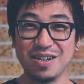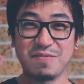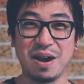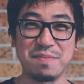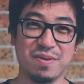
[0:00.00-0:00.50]
a
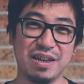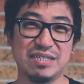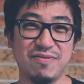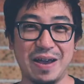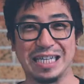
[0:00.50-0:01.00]
great
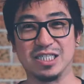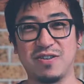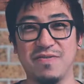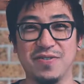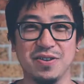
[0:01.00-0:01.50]
place for
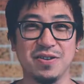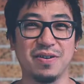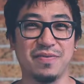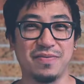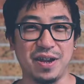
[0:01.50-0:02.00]

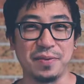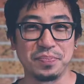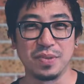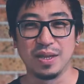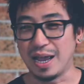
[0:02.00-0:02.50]
astrophotography.
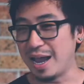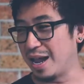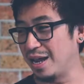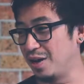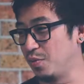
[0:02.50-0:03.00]

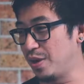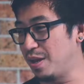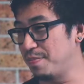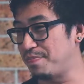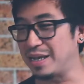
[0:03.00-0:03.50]
And
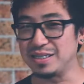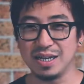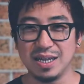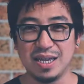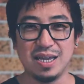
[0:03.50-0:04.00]
we
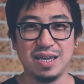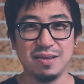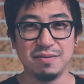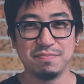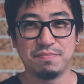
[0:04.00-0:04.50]
basically
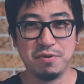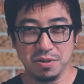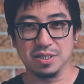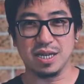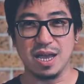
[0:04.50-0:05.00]

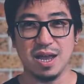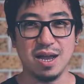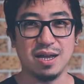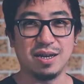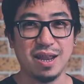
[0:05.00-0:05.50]
pulled the
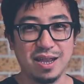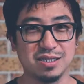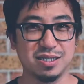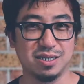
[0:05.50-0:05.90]
car next to